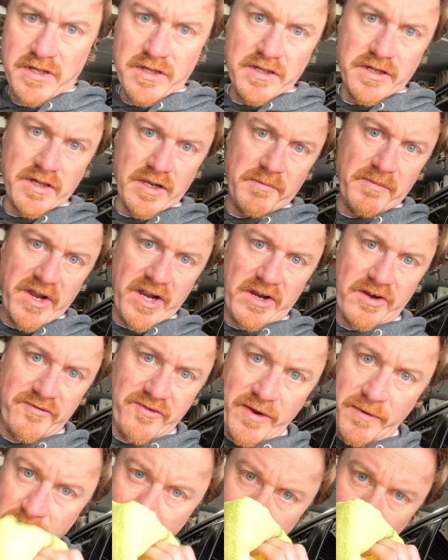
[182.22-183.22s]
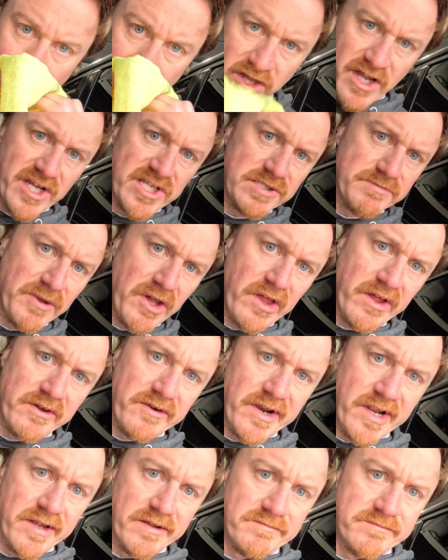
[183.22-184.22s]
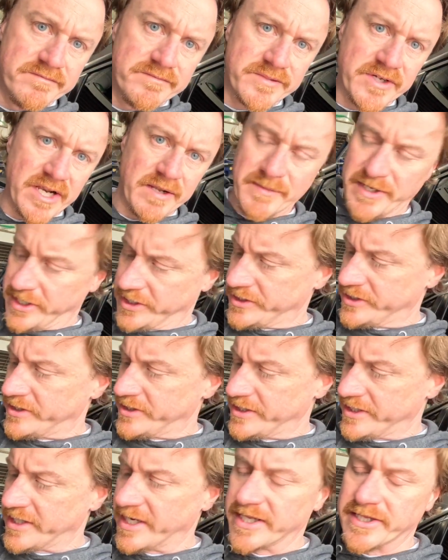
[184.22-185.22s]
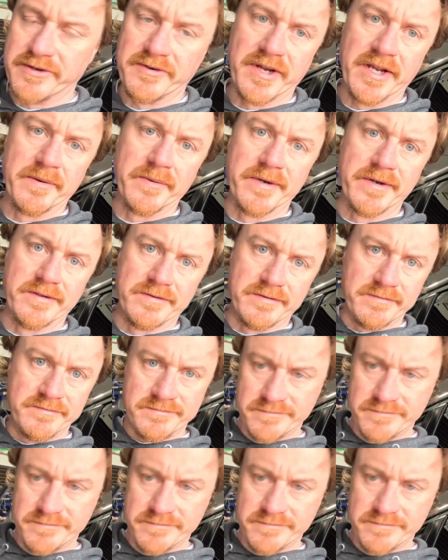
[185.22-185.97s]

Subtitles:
Get a microfiber. Gotta smell it, right? Gotta make sure you got the right one.